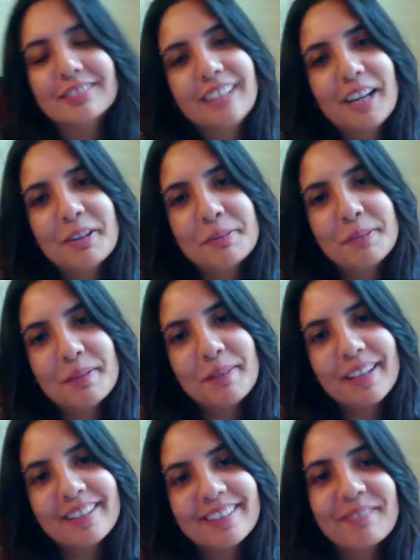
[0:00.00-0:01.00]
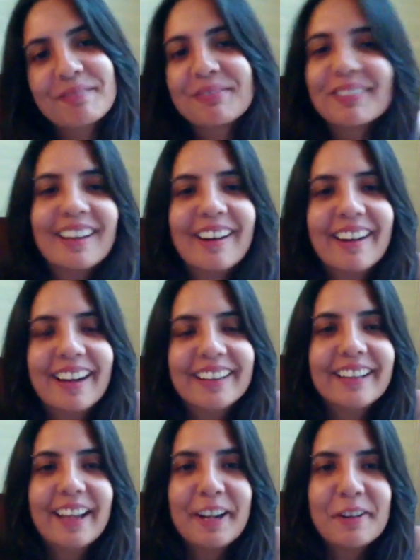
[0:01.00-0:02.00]
That would be amazing. All right,
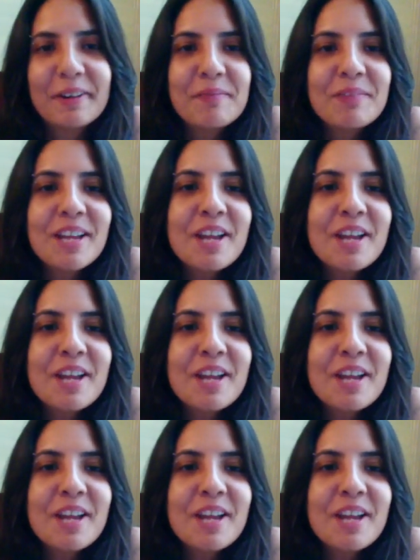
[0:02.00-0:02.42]
anyway.